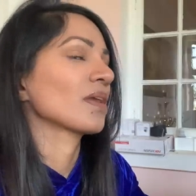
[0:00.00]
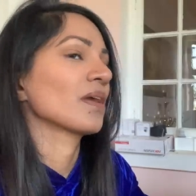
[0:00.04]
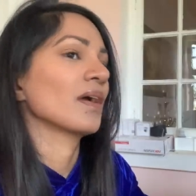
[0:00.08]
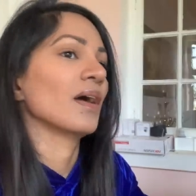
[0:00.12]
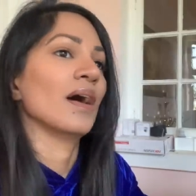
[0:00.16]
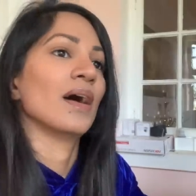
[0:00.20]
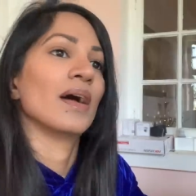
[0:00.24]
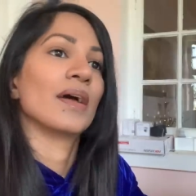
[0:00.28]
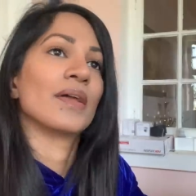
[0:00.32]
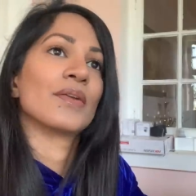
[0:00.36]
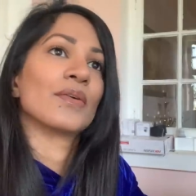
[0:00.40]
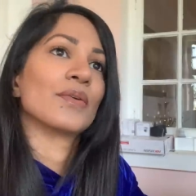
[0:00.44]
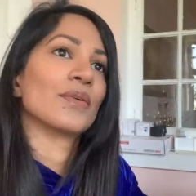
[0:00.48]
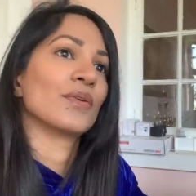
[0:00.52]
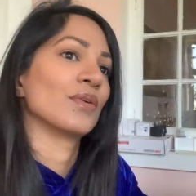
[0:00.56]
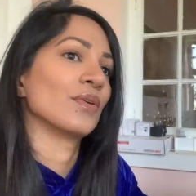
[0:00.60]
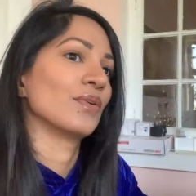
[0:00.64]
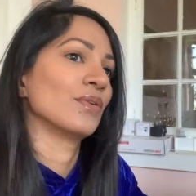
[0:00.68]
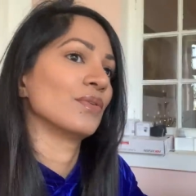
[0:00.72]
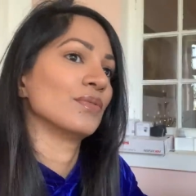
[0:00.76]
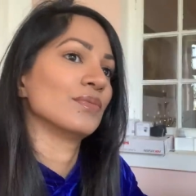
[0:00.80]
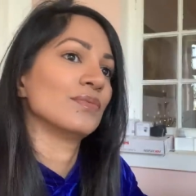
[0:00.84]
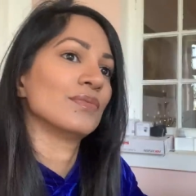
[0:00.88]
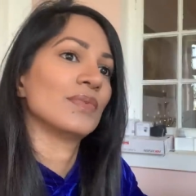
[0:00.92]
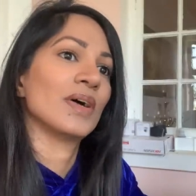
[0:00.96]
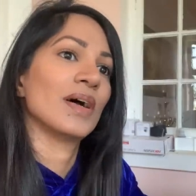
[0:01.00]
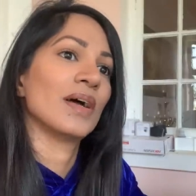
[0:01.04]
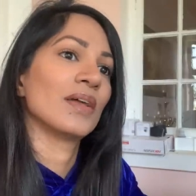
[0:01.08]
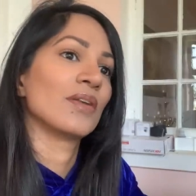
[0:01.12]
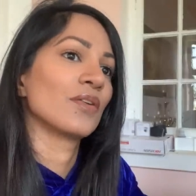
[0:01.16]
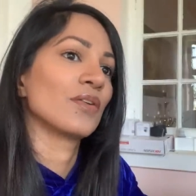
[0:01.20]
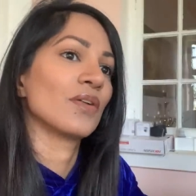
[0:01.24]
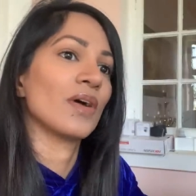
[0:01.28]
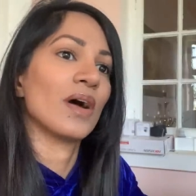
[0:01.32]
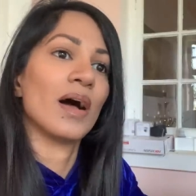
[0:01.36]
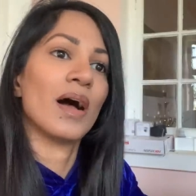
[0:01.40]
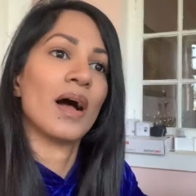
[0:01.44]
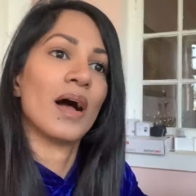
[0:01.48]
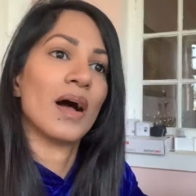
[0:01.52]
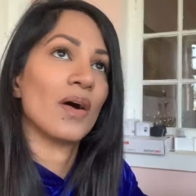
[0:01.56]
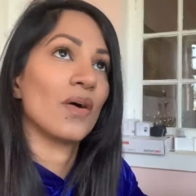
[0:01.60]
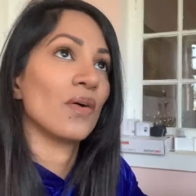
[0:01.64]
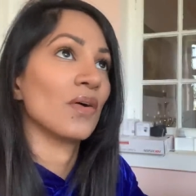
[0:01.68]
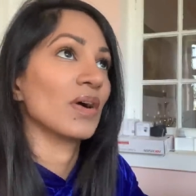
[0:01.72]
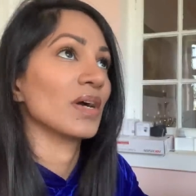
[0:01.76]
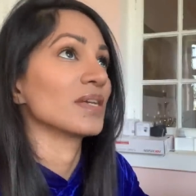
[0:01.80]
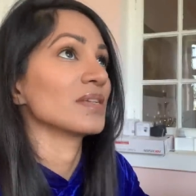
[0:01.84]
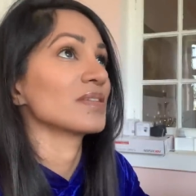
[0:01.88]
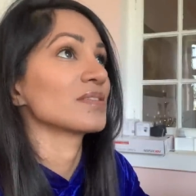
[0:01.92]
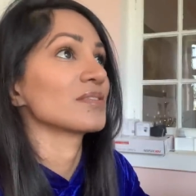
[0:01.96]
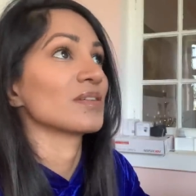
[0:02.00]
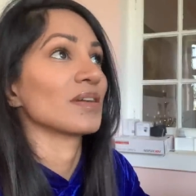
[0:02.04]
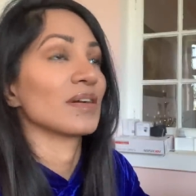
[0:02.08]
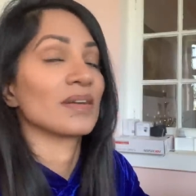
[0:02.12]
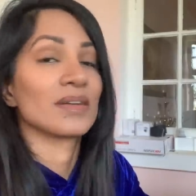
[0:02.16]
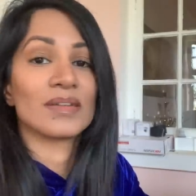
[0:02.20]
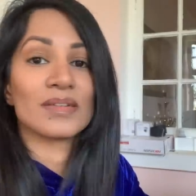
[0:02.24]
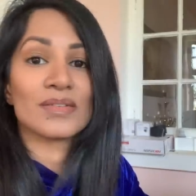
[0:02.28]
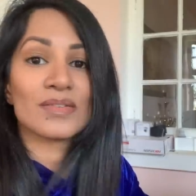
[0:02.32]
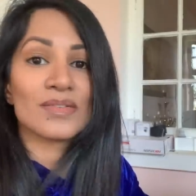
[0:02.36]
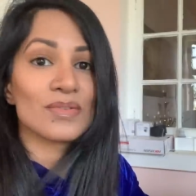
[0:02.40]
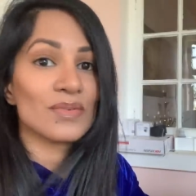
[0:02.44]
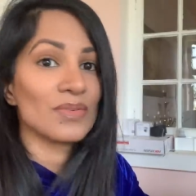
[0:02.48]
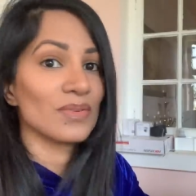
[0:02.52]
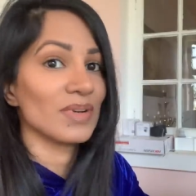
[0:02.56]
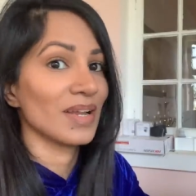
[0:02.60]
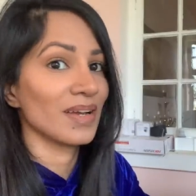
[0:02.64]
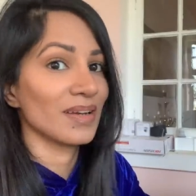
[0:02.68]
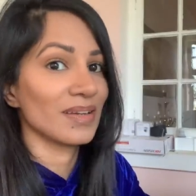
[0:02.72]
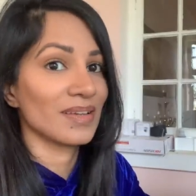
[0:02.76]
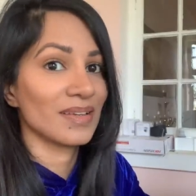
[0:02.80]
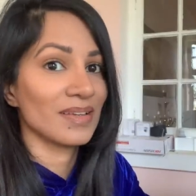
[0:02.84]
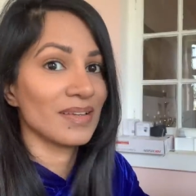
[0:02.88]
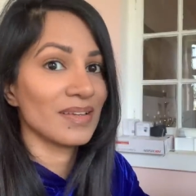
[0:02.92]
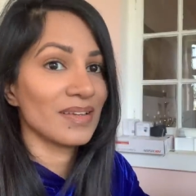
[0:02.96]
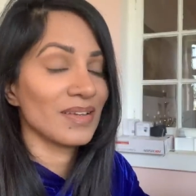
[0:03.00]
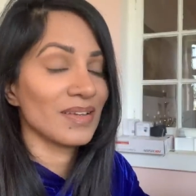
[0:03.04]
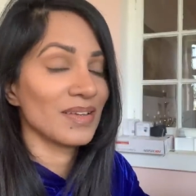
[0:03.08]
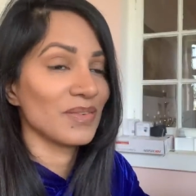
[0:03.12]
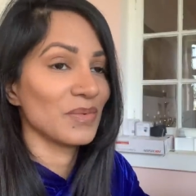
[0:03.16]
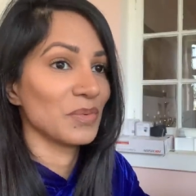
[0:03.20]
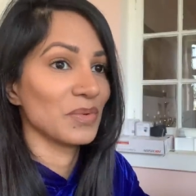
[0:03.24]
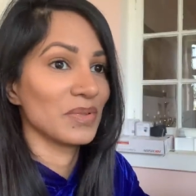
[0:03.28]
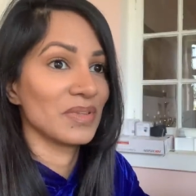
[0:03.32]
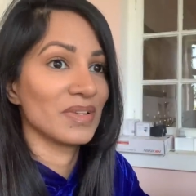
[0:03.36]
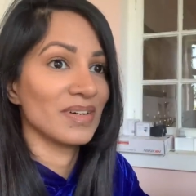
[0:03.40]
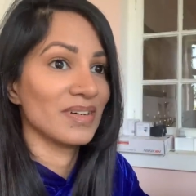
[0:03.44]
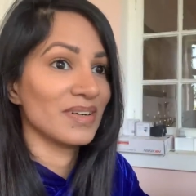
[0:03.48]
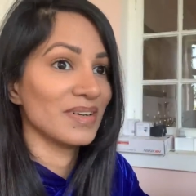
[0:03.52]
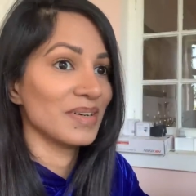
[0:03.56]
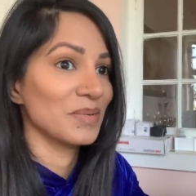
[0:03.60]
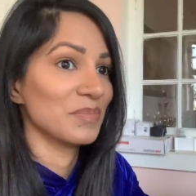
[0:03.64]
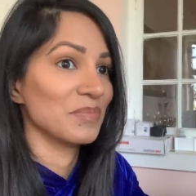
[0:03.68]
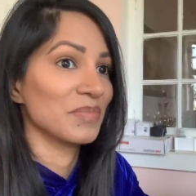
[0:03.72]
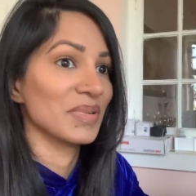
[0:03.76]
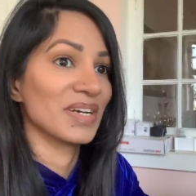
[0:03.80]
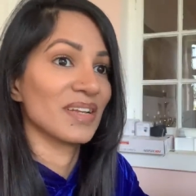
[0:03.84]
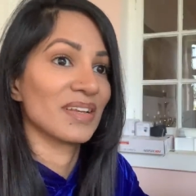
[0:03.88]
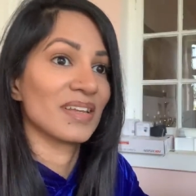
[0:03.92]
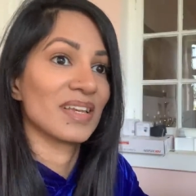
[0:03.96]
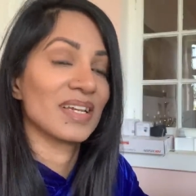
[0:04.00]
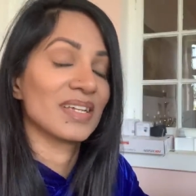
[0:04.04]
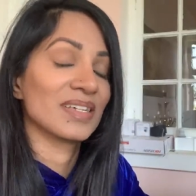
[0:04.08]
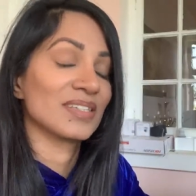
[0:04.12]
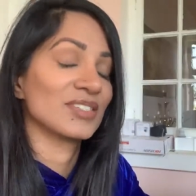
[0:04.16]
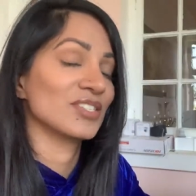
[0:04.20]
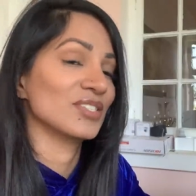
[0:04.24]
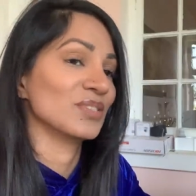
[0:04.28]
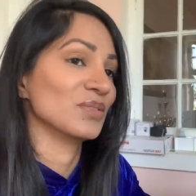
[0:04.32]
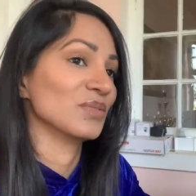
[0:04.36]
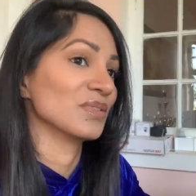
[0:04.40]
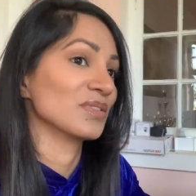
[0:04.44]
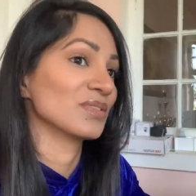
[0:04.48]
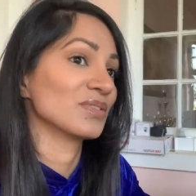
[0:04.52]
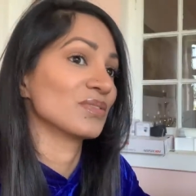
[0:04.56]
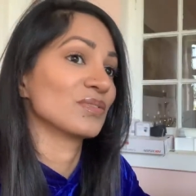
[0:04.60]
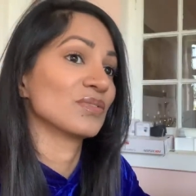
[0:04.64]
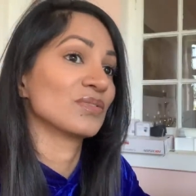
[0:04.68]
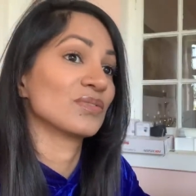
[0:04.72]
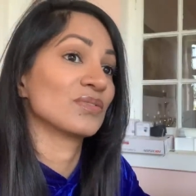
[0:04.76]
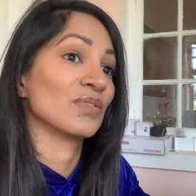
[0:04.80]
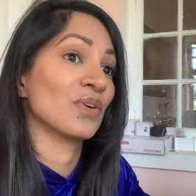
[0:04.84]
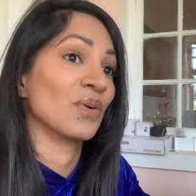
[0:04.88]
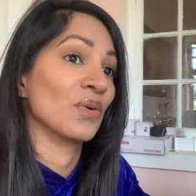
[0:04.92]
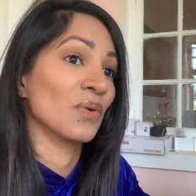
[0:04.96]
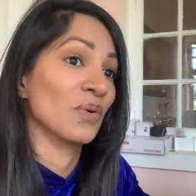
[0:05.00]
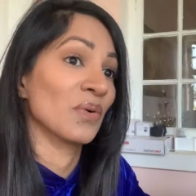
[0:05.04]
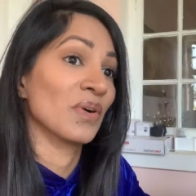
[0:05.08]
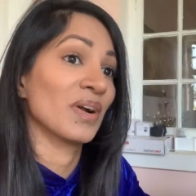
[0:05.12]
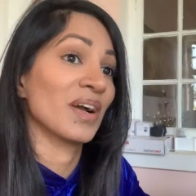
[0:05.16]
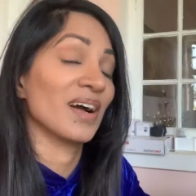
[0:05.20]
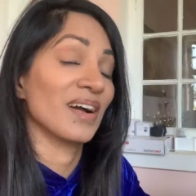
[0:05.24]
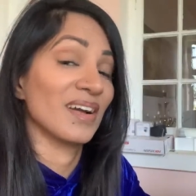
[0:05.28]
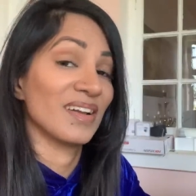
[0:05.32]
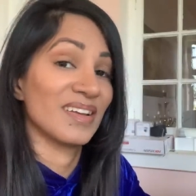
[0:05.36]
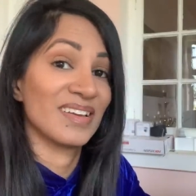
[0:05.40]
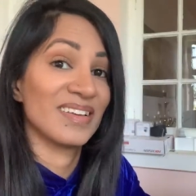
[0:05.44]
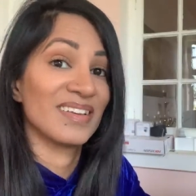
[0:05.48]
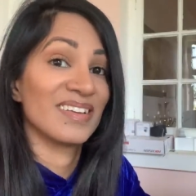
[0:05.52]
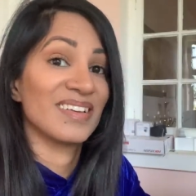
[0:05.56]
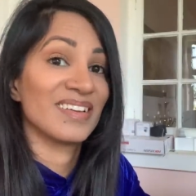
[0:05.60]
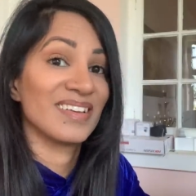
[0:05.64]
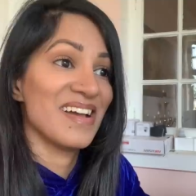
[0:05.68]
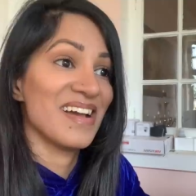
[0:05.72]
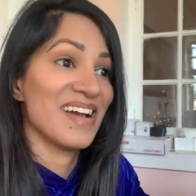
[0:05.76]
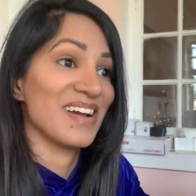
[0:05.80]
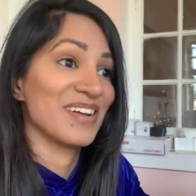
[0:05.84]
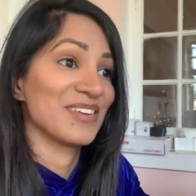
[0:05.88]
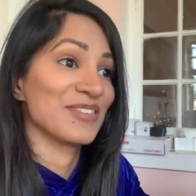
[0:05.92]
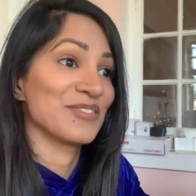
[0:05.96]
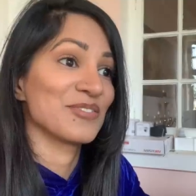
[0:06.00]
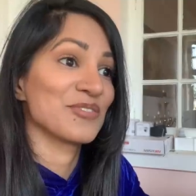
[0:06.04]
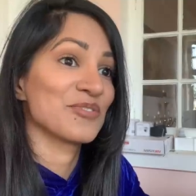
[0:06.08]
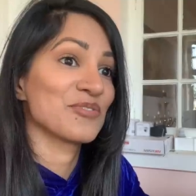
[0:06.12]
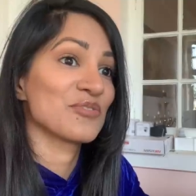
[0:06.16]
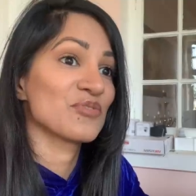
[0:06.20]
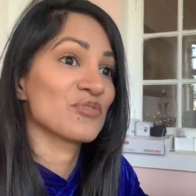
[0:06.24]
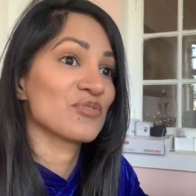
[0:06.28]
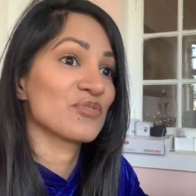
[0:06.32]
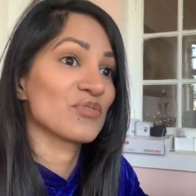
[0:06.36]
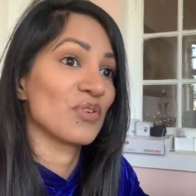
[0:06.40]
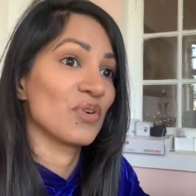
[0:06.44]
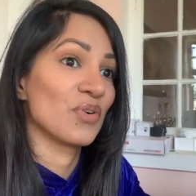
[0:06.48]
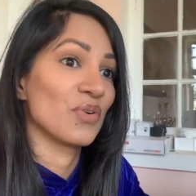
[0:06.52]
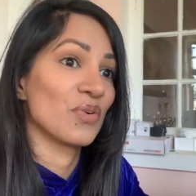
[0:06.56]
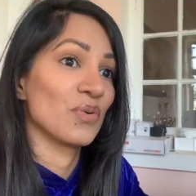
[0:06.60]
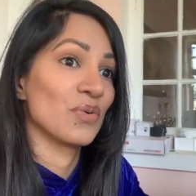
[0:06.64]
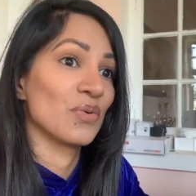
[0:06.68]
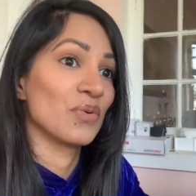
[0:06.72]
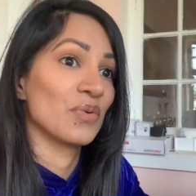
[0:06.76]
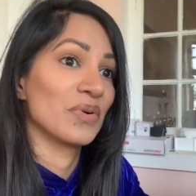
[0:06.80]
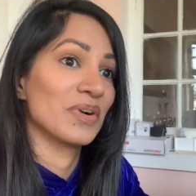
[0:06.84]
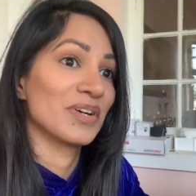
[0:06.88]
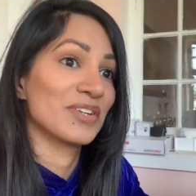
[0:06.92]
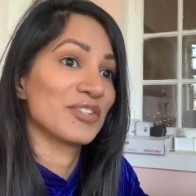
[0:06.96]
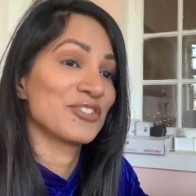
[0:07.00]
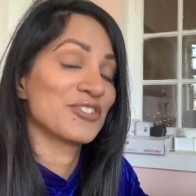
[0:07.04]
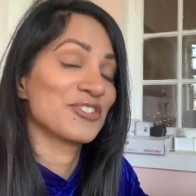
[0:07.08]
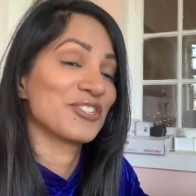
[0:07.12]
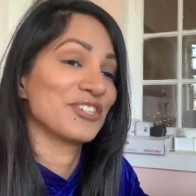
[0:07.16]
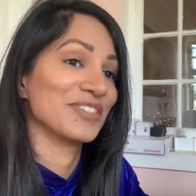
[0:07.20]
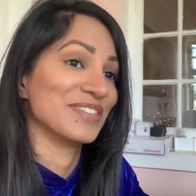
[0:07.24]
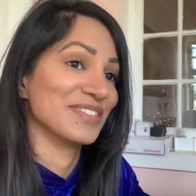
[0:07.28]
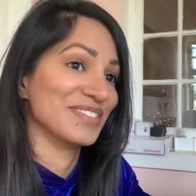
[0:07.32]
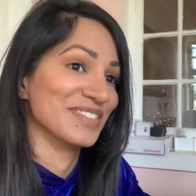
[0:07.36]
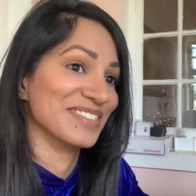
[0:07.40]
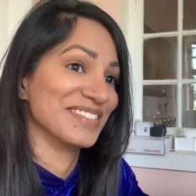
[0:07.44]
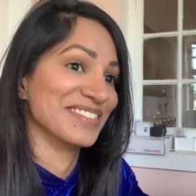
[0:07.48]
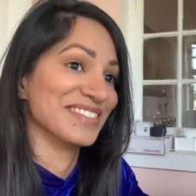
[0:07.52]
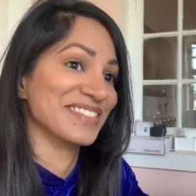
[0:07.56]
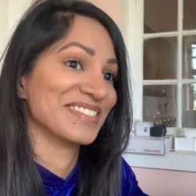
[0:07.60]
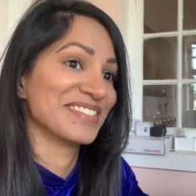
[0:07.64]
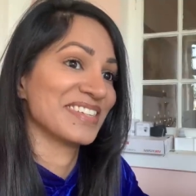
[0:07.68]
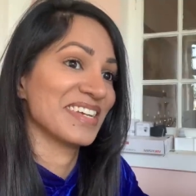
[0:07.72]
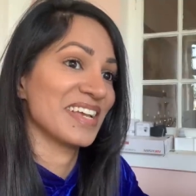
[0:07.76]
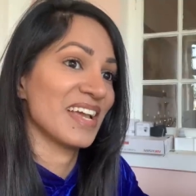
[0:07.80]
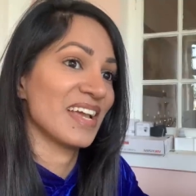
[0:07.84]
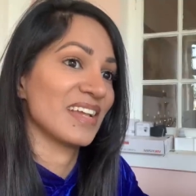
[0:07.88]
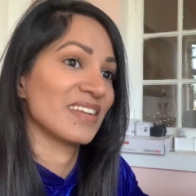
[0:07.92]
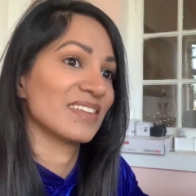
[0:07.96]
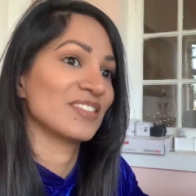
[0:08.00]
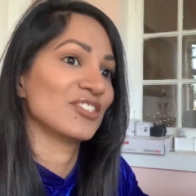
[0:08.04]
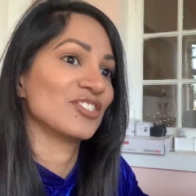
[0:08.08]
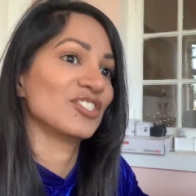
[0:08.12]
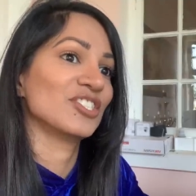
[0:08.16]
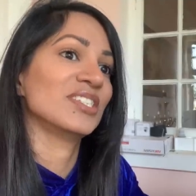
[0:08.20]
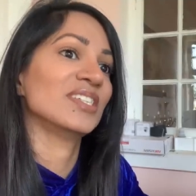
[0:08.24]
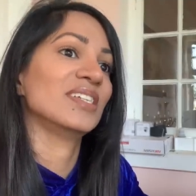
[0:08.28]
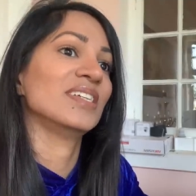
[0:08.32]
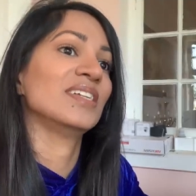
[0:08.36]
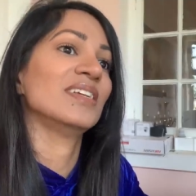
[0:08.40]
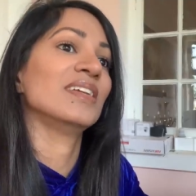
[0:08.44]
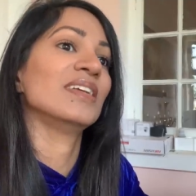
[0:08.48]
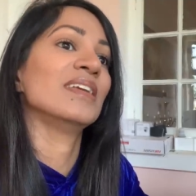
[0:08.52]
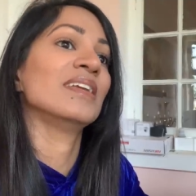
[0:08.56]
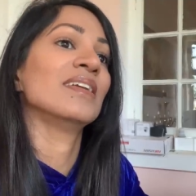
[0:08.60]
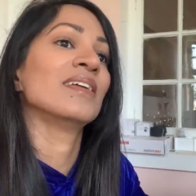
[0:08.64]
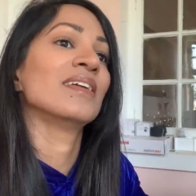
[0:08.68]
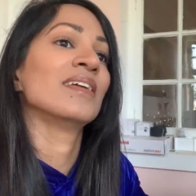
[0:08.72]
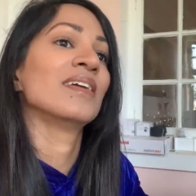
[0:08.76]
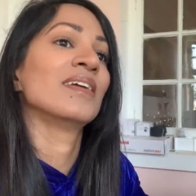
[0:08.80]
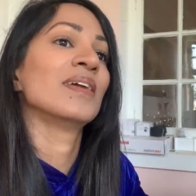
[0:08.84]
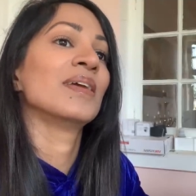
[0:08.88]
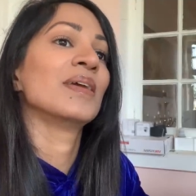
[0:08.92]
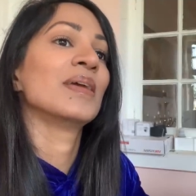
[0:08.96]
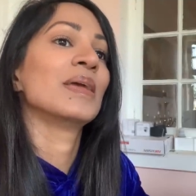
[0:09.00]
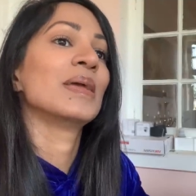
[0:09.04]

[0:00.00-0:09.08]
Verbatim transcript: I don't know. I don't know how I struck it so lucky with her, but like she was so kind and so chilled and she